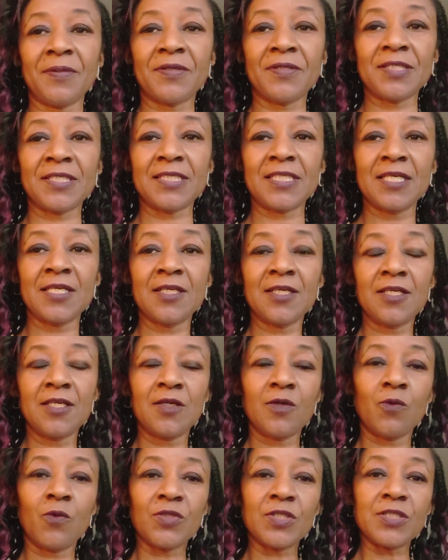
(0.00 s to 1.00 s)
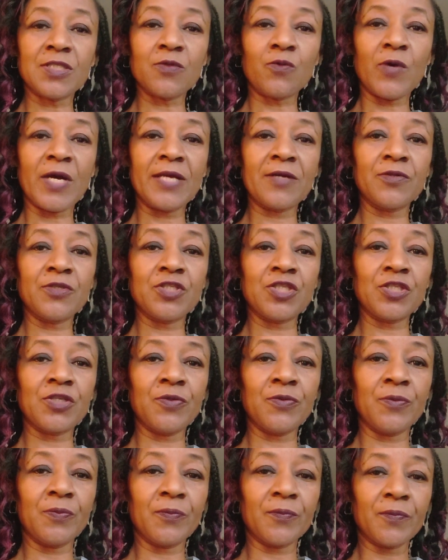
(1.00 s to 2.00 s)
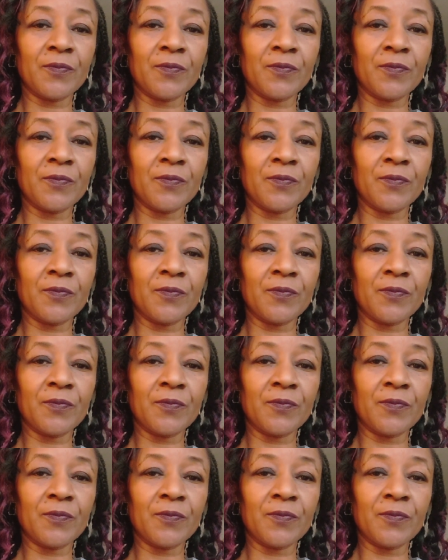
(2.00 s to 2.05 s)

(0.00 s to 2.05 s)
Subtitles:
but what does a whale do?